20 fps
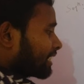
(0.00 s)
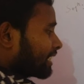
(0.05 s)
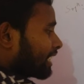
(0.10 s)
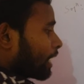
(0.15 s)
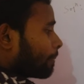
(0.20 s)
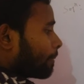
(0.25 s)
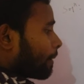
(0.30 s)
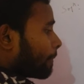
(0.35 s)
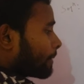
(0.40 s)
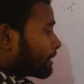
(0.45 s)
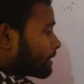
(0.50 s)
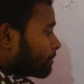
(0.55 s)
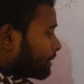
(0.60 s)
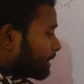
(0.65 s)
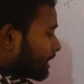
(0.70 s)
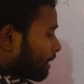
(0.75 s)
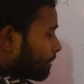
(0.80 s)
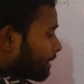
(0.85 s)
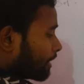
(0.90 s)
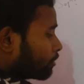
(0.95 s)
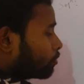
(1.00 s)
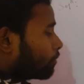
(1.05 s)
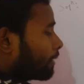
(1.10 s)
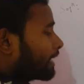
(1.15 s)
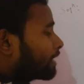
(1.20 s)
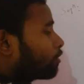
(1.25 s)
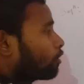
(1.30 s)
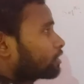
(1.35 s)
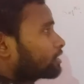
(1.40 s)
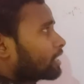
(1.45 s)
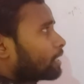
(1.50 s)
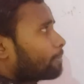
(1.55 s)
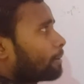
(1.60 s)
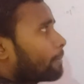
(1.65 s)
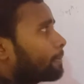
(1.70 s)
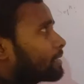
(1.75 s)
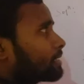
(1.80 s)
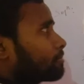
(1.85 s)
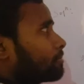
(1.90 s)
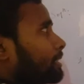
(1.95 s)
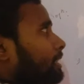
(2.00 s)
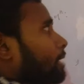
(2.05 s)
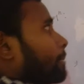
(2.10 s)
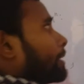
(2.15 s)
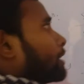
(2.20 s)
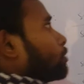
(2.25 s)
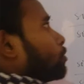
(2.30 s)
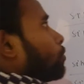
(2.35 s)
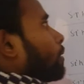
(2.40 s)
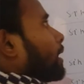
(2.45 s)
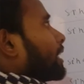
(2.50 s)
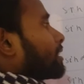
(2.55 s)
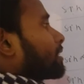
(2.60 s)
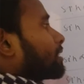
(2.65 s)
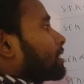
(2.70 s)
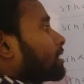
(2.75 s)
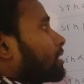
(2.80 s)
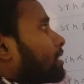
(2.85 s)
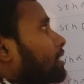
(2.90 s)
Sin alpha plus beta by 2 by cos alpha plus beta by 2 what?